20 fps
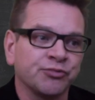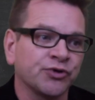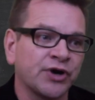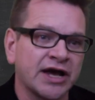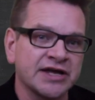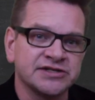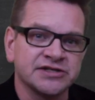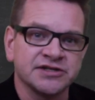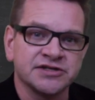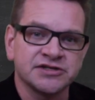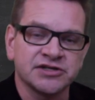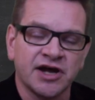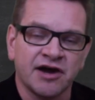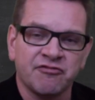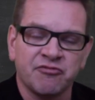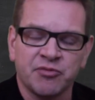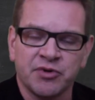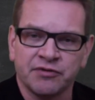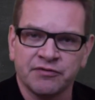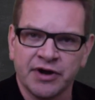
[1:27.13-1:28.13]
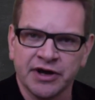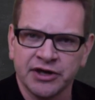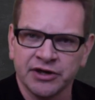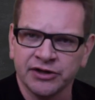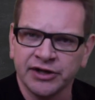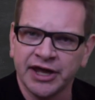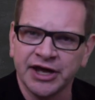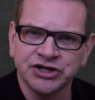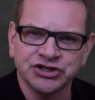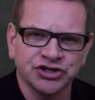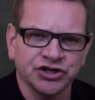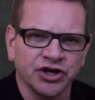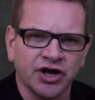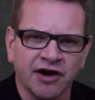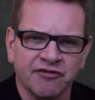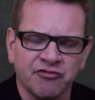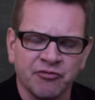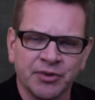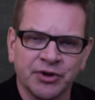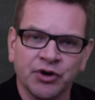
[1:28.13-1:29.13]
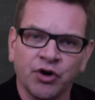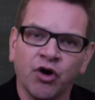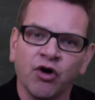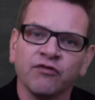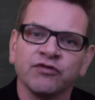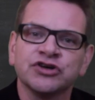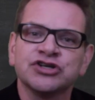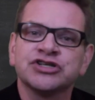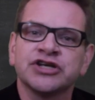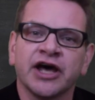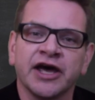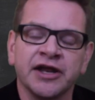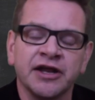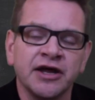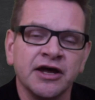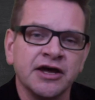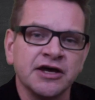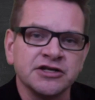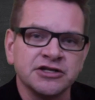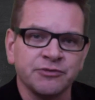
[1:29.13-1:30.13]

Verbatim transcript: presence, government regulation, government oversight